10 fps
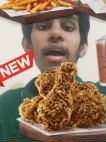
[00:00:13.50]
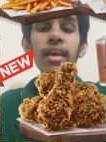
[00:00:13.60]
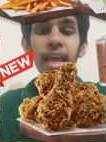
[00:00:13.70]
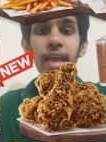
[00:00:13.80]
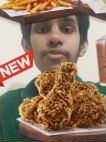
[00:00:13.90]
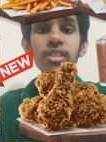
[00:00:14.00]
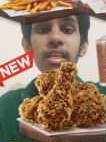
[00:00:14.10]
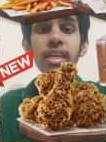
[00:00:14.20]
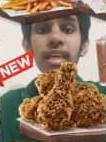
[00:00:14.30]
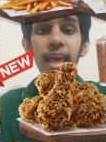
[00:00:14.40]

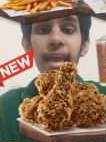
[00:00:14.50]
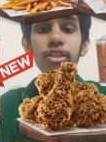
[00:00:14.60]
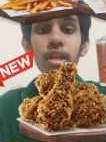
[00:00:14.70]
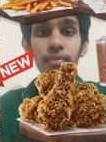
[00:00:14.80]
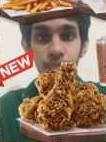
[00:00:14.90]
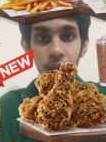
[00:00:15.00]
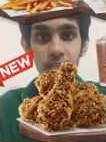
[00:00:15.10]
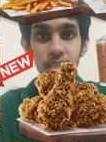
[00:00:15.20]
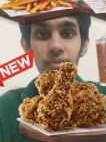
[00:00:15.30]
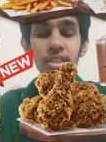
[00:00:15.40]
KFC Cajun
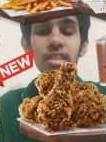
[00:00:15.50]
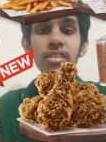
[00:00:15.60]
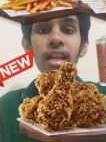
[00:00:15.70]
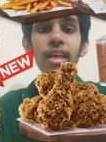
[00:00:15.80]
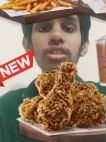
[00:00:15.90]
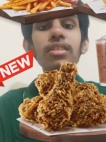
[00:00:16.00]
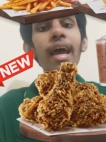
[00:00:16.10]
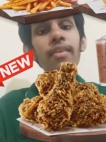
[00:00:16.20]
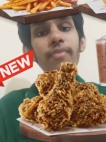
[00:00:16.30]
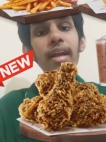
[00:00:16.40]
fries which is delicious
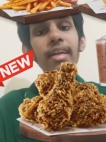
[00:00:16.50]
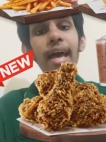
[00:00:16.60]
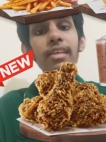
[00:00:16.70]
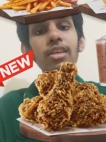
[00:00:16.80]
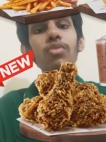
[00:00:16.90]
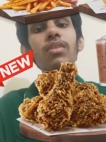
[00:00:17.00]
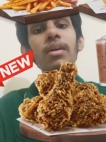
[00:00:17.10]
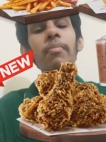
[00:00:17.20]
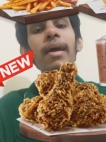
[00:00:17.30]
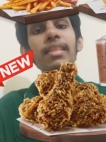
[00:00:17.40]
and fantastic. You
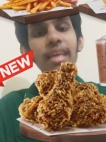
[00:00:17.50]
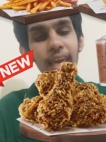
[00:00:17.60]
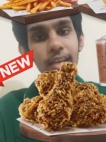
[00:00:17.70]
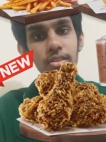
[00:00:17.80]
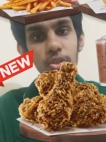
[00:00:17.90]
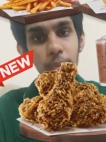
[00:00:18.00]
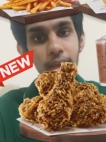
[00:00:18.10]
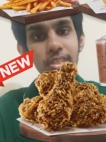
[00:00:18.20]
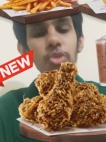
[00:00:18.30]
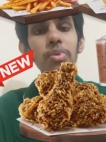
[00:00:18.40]
combine the Cajun
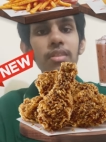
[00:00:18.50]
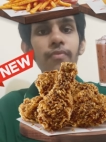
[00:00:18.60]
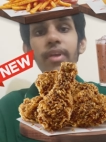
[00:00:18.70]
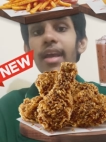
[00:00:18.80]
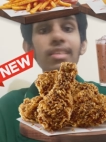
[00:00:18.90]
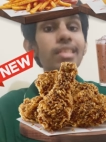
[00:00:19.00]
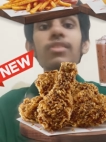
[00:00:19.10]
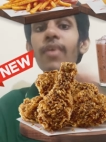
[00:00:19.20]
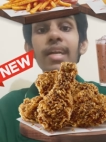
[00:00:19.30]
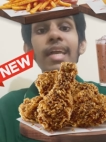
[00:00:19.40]
spices with the fries,
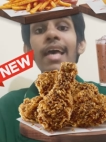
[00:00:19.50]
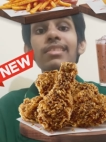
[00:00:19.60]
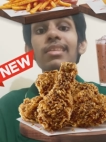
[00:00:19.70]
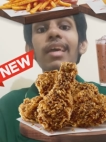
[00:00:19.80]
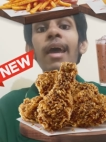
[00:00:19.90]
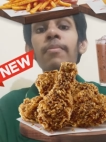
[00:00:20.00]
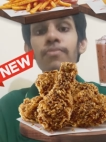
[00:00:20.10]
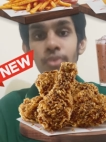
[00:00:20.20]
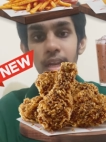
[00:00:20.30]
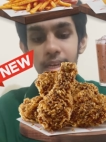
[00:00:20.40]
it's fantastic
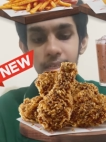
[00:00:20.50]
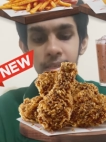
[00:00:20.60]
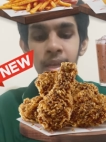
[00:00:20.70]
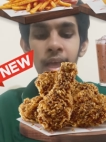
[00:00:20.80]
and brilliant.